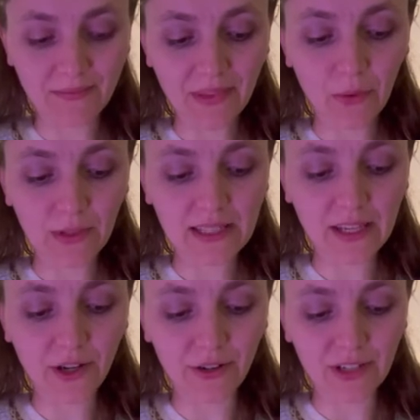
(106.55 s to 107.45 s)
It will
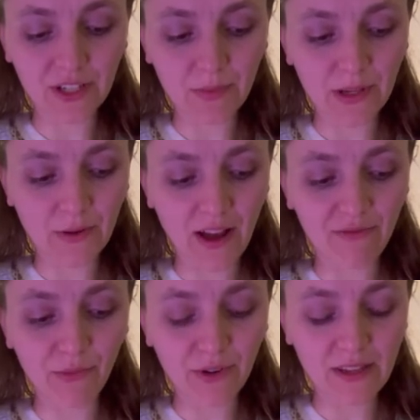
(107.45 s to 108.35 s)
take courage, but you have
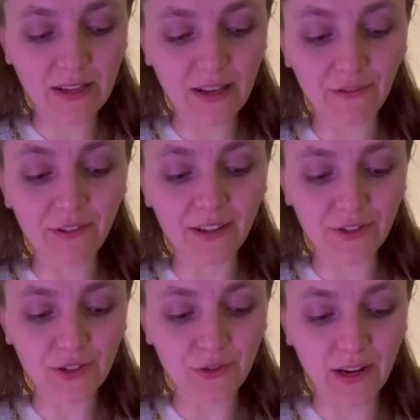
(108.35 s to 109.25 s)
more than enough inner
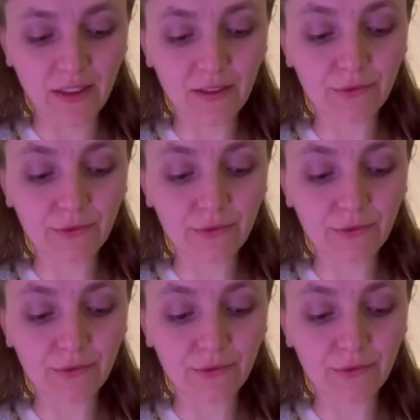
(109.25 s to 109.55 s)
strength,